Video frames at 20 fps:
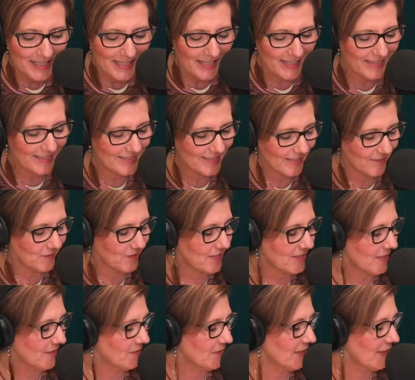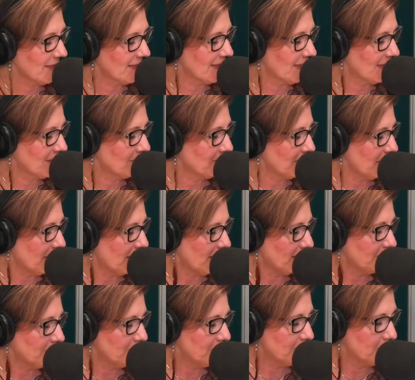
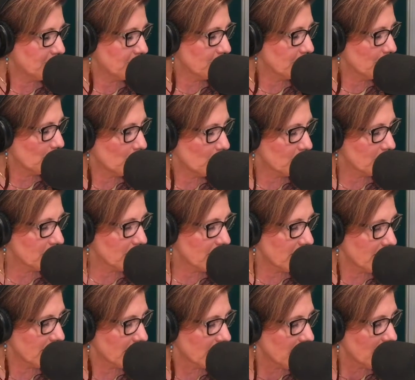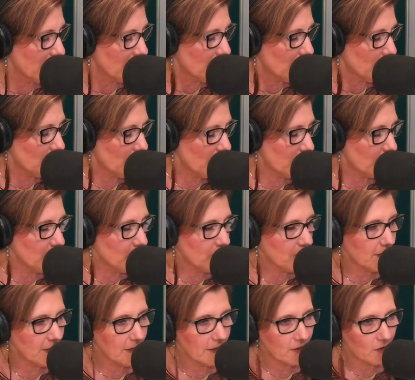877-895-5410. Well, I'm
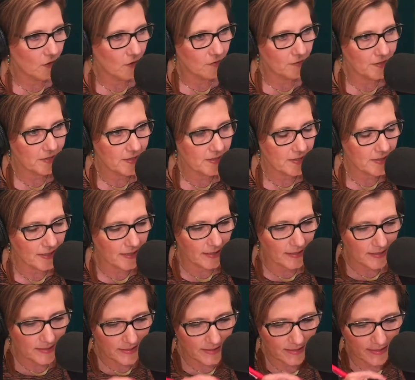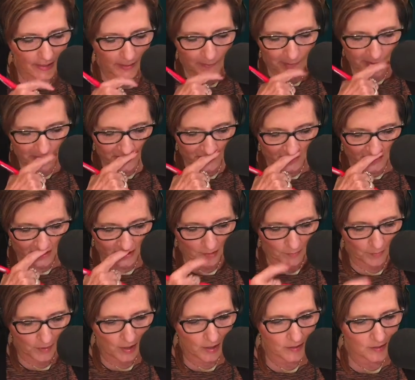looking at all these things, as I mentioned in the
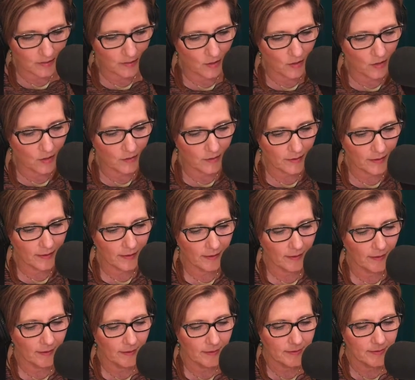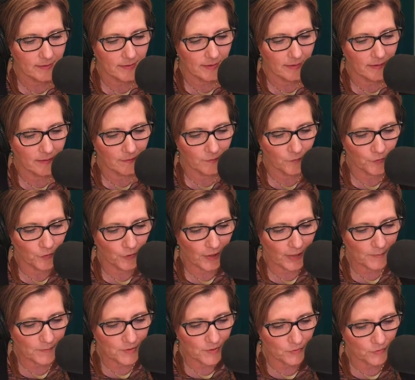monologue, and you're
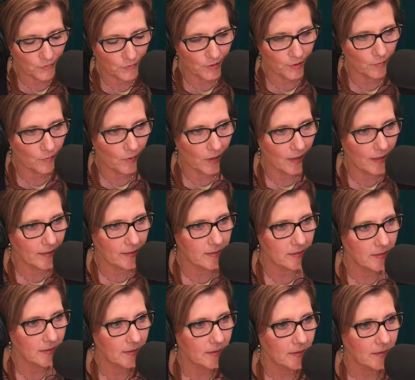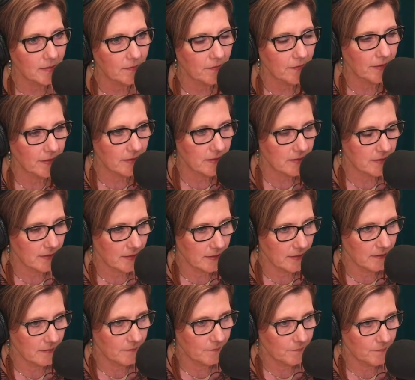absolutely right that
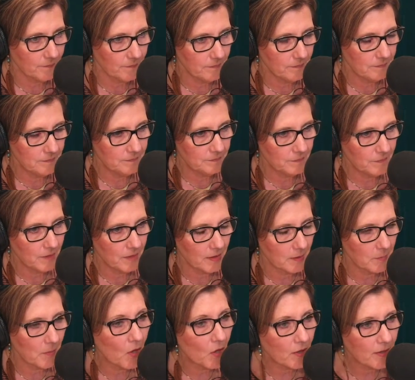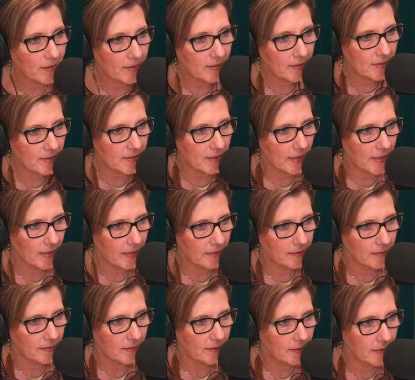the markets and
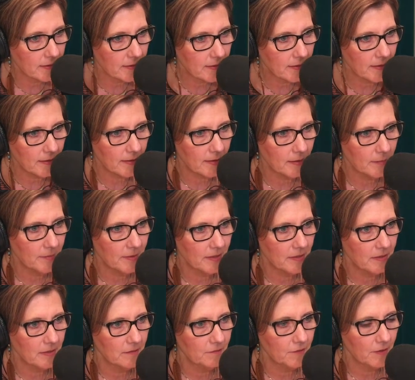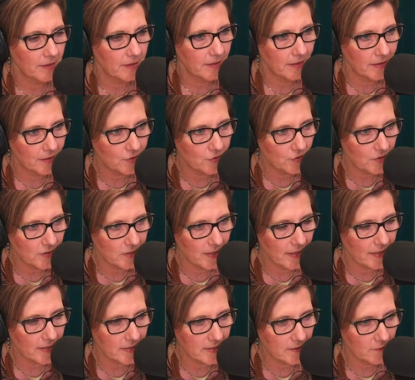the income and the financial
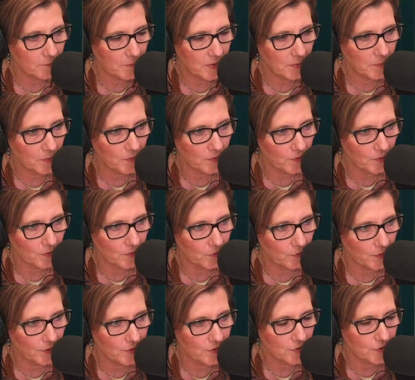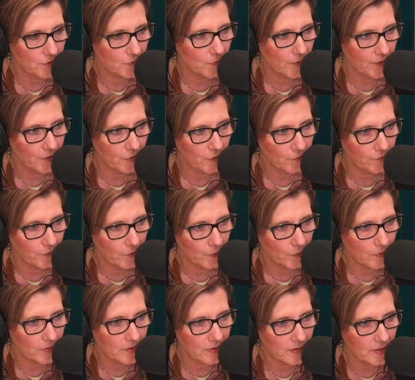status of people are going to sway their
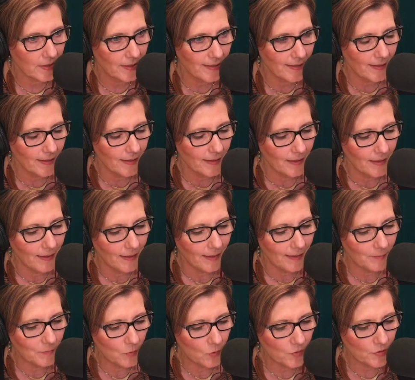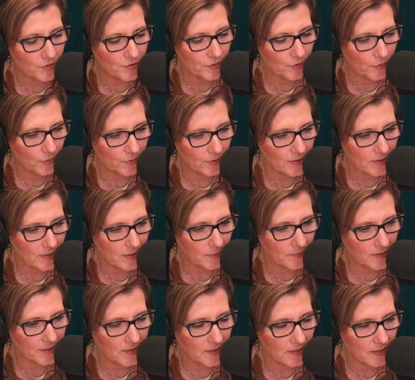votes. More so than some
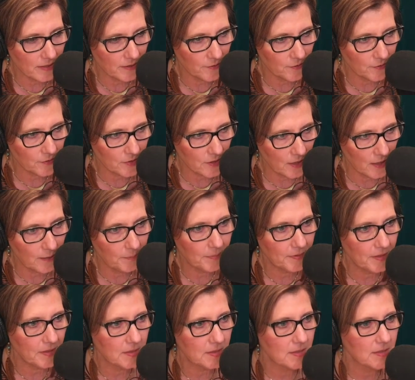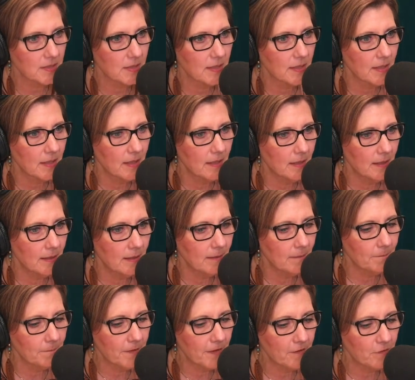of these other topics.
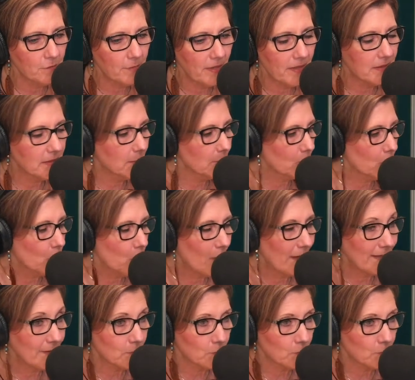They've made them quite